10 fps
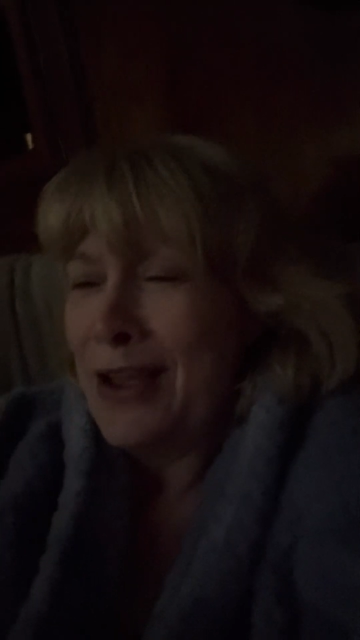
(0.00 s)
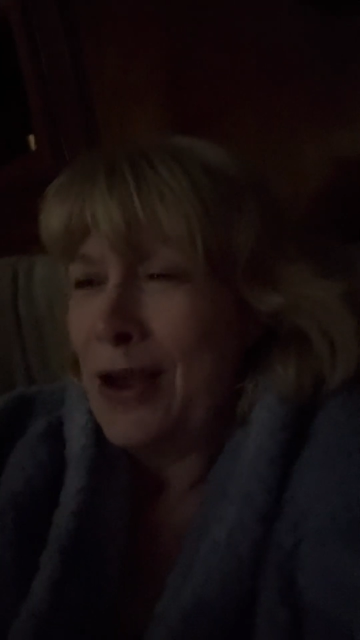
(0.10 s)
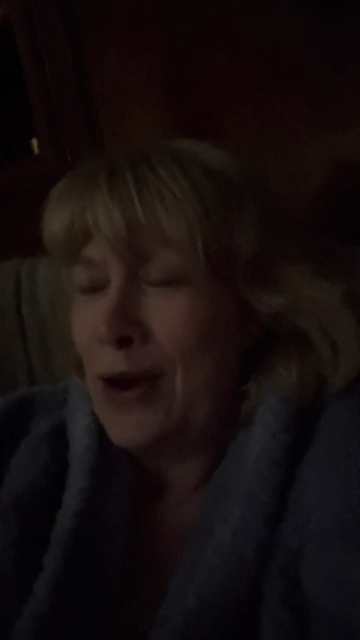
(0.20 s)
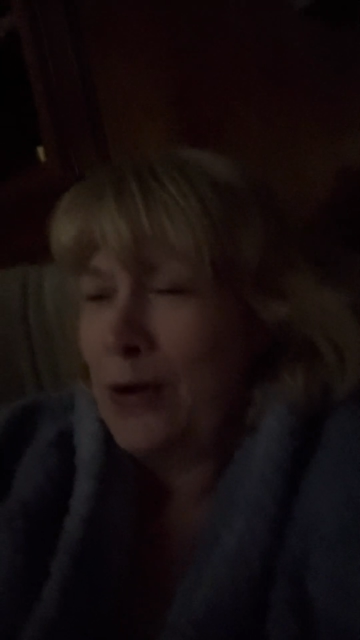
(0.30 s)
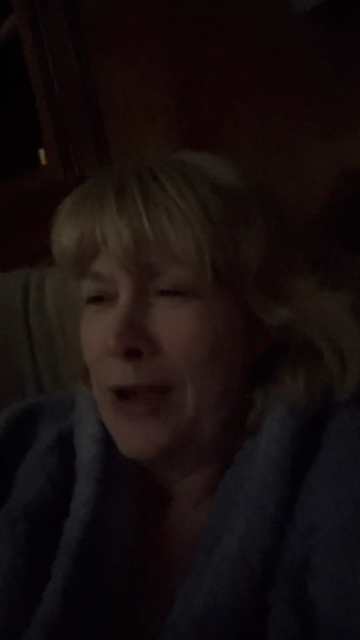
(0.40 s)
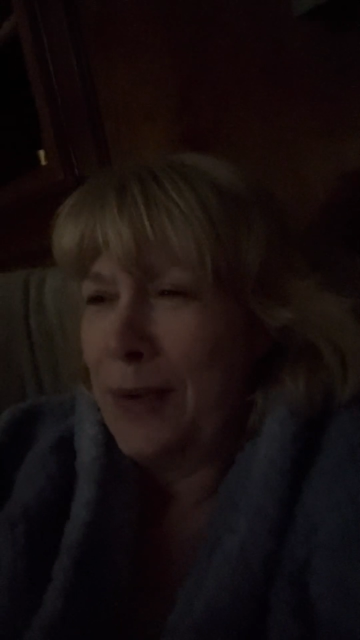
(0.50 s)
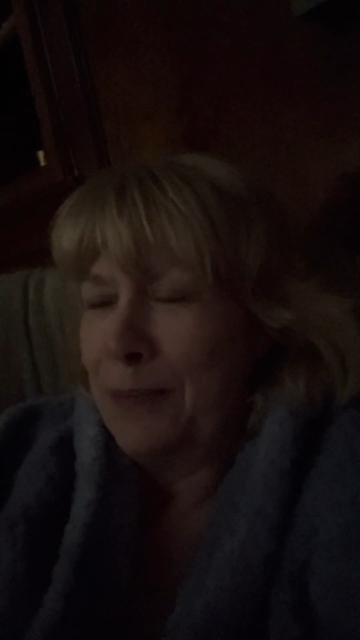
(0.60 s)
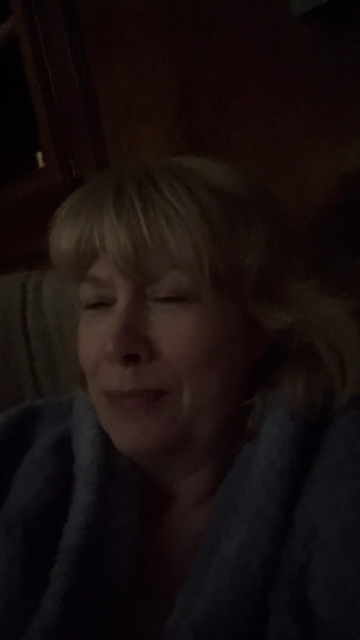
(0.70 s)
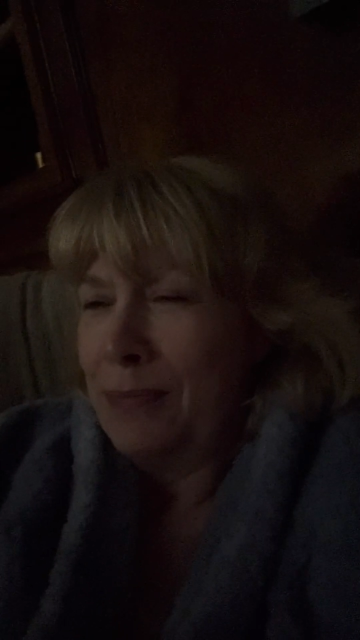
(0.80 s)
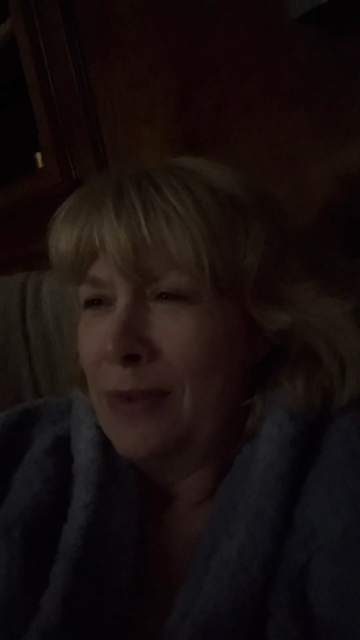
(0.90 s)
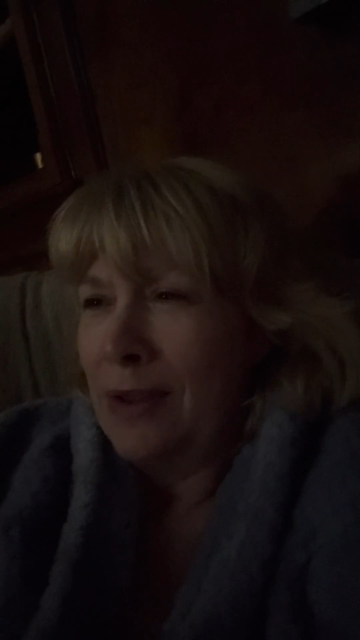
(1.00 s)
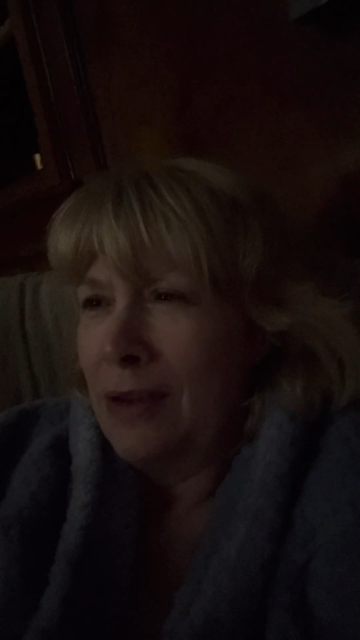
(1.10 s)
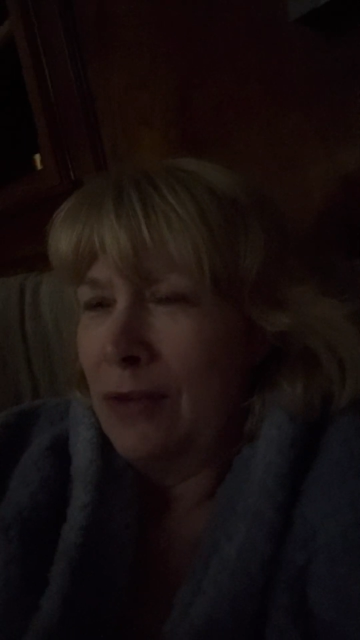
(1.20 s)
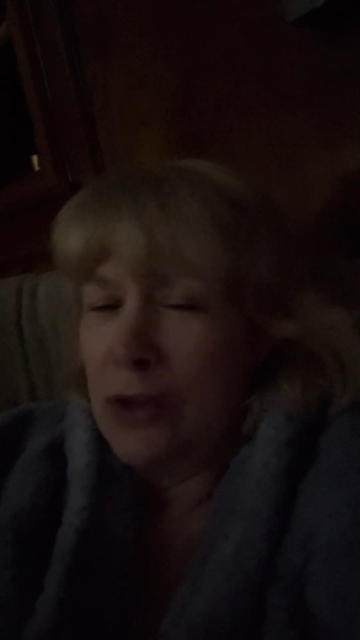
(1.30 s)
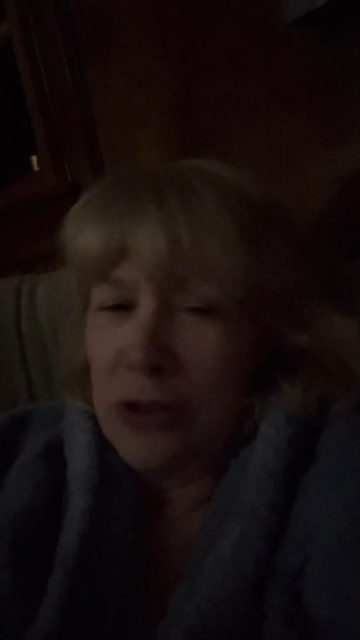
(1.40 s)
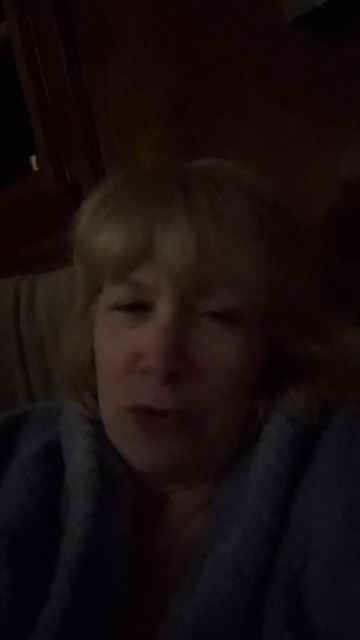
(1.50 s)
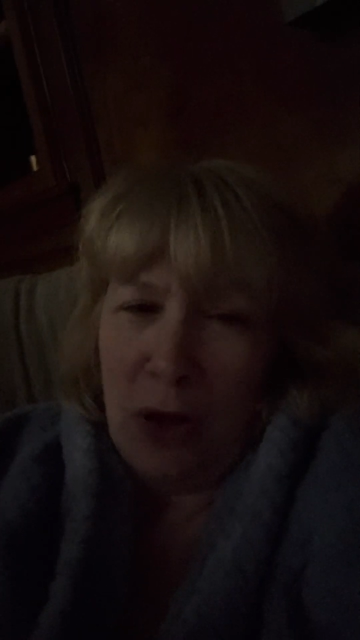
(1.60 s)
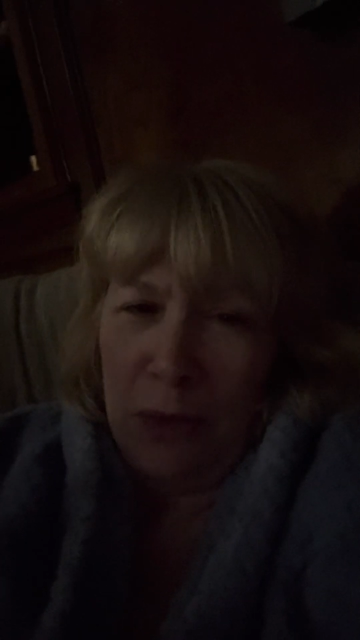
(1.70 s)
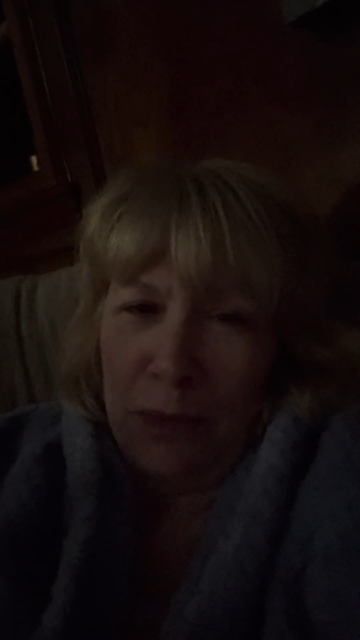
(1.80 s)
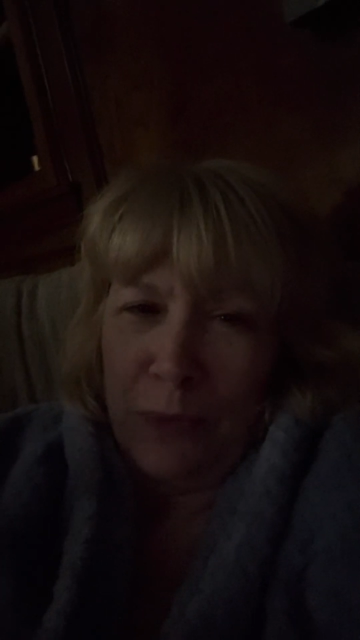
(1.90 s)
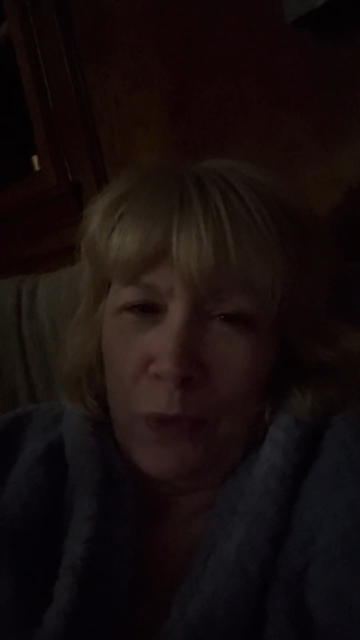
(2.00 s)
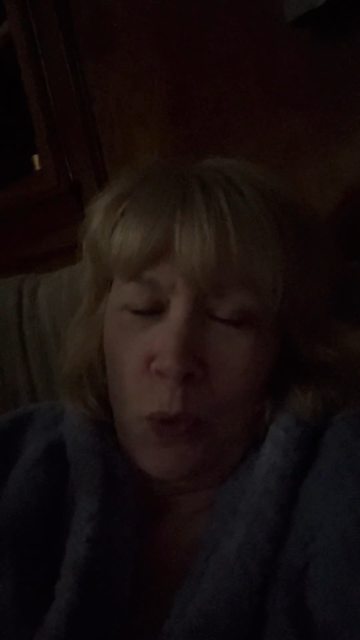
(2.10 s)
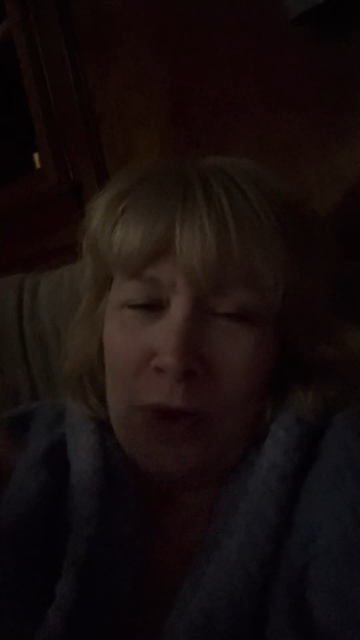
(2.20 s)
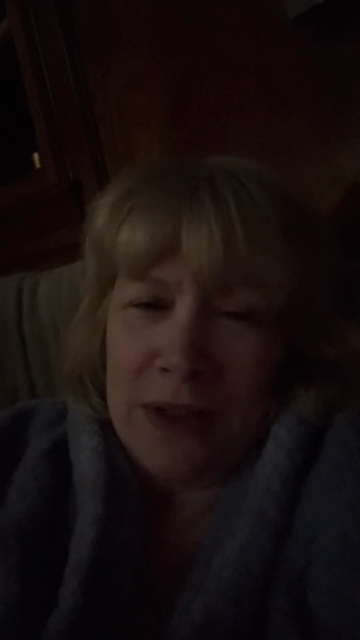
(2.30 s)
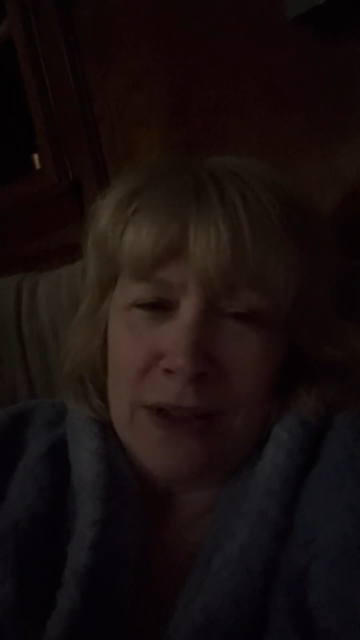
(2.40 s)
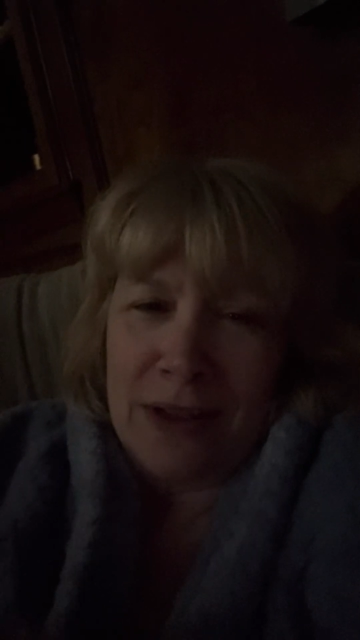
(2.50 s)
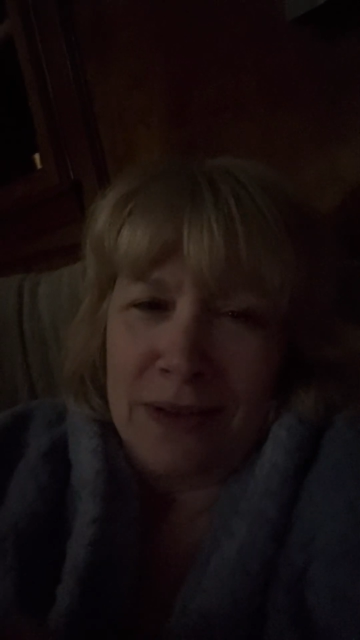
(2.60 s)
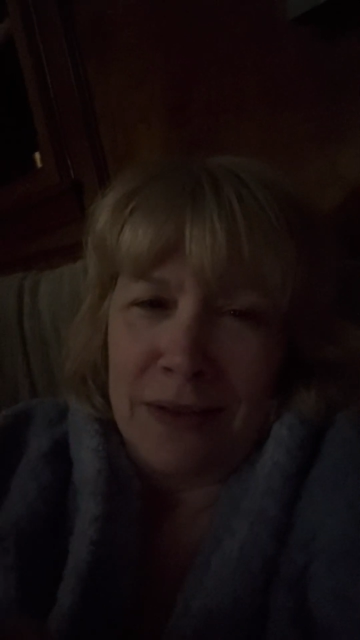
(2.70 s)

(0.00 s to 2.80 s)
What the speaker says: Okay, first of all, what is